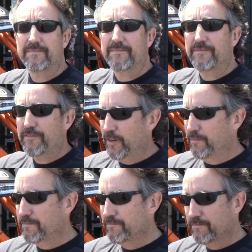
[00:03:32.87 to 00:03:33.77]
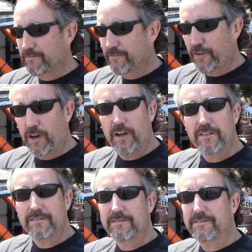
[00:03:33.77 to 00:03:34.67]
From fall
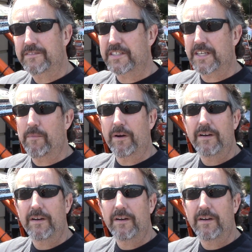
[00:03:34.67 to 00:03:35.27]
to summer.